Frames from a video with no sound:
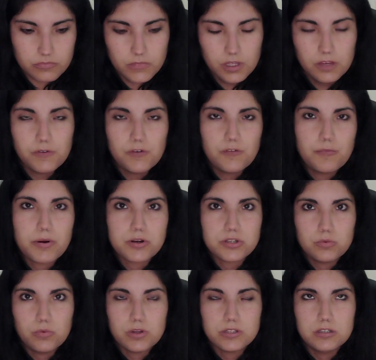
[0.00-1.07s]
If a
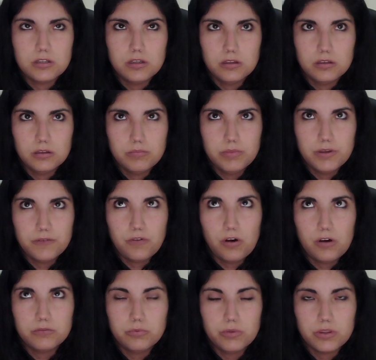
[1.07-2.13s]
person wants to be
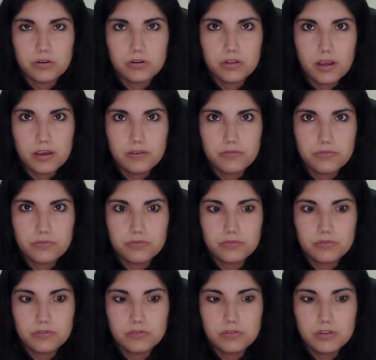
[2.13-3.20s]
involved with your life,
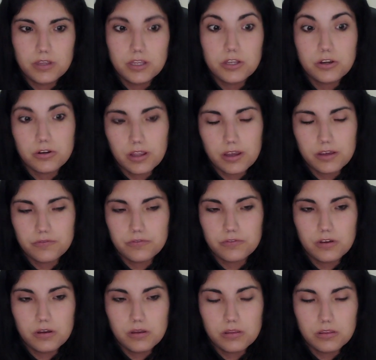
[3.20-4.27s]
in your life,
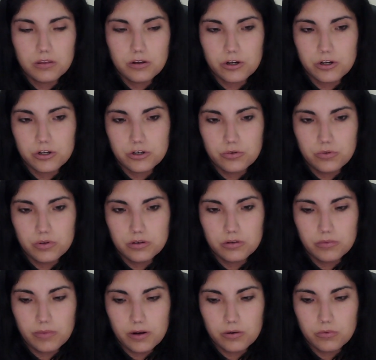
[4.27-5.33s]
they're gonna do it no
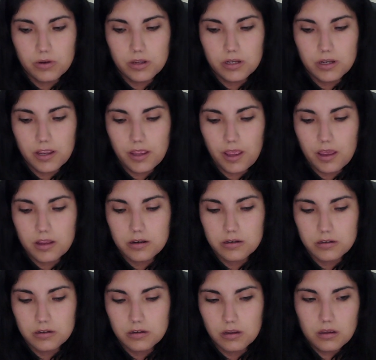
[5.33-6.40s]
matter what.
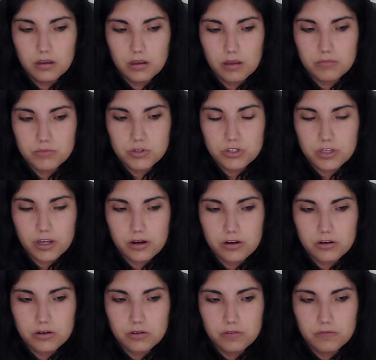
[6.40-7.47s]
And I'm just
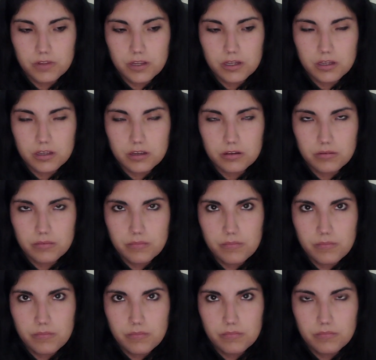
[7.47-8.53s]
tired of like
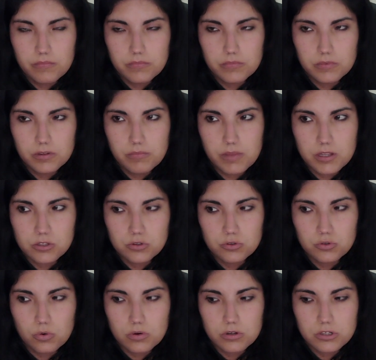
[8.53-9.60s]
the mental
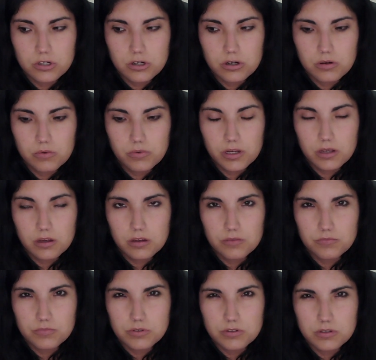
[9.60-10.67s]
torture when it
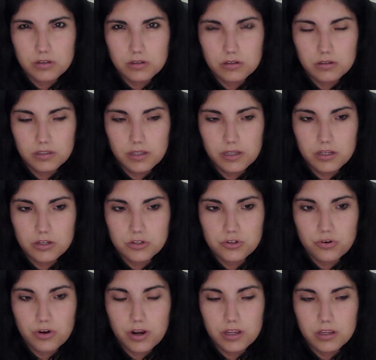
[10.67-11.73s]
comes to like
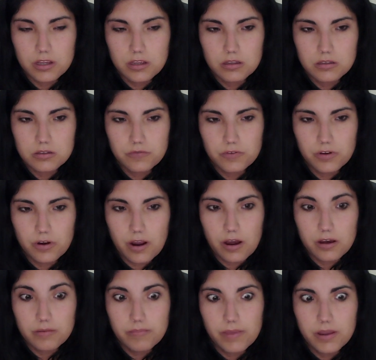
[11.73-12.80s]
trying to figure out how
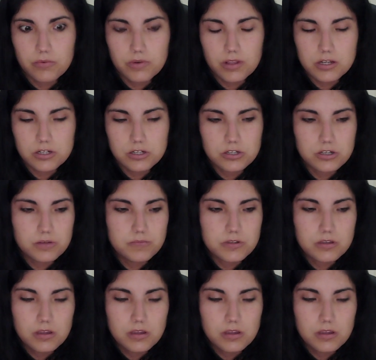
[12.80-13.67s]
to mend relationships.